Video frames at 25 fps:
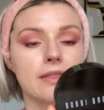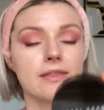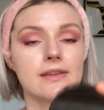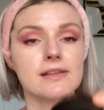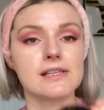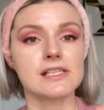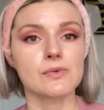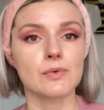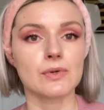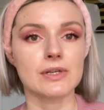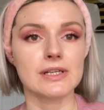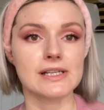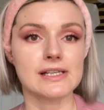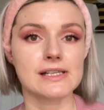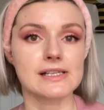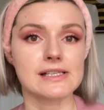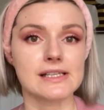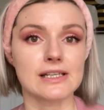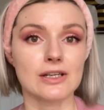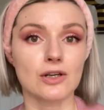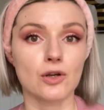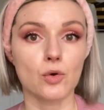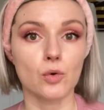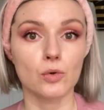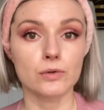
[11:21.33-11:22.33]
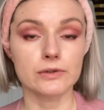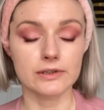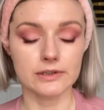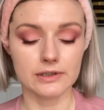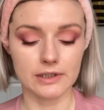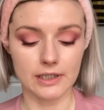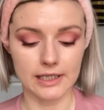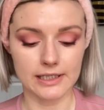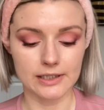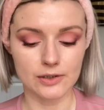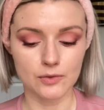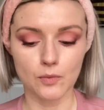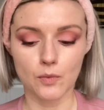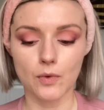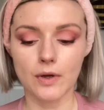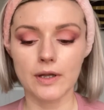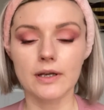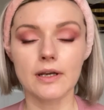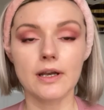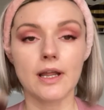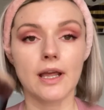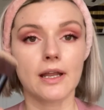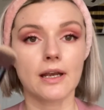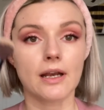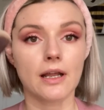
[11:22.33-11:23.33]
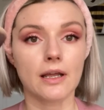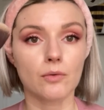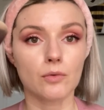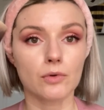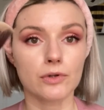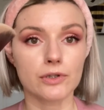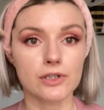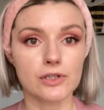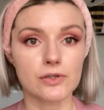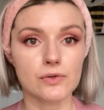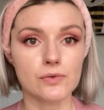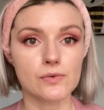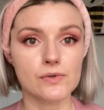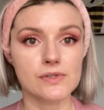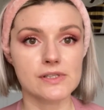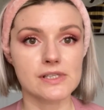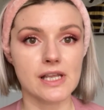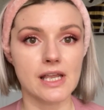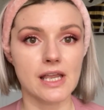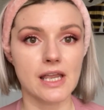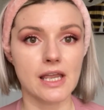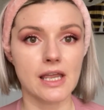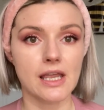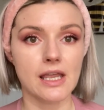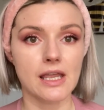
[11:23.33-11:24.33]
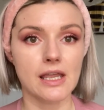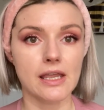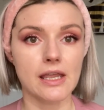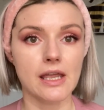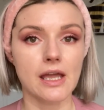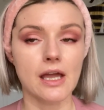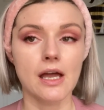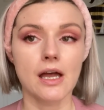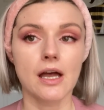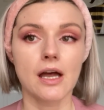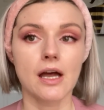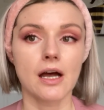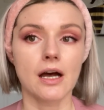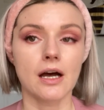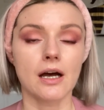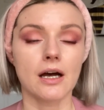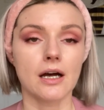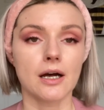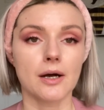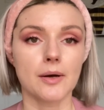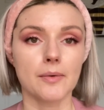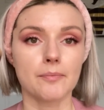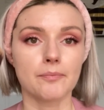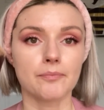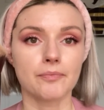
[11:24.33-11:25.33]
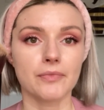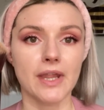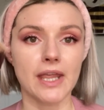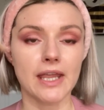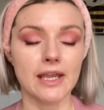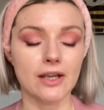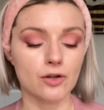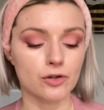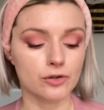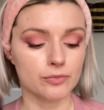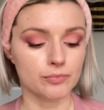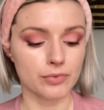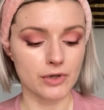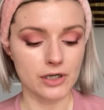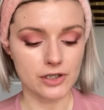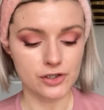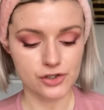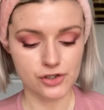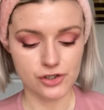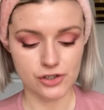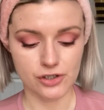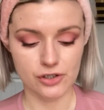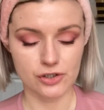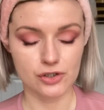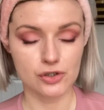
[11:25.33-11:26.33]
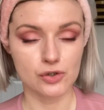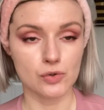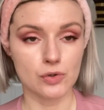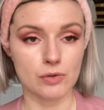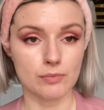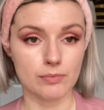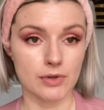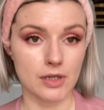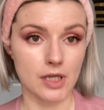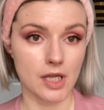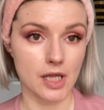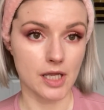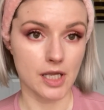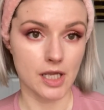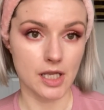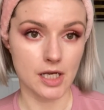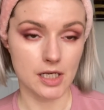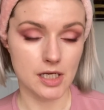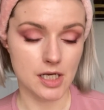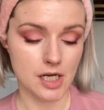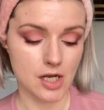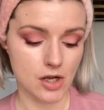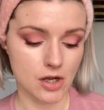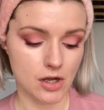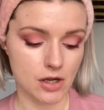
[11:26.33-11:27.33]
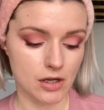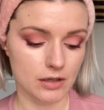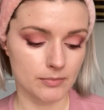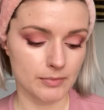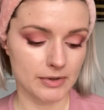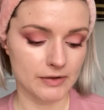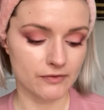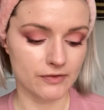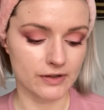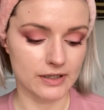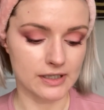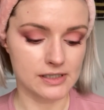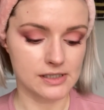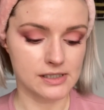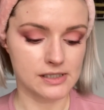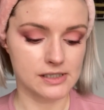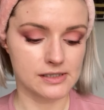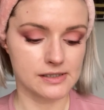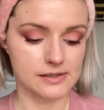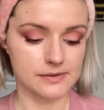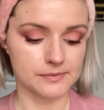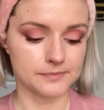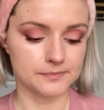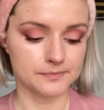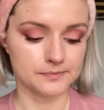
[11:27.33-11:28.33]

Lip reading: this one is in Golden Light 1, and I will use a angled brush to apply it on my face.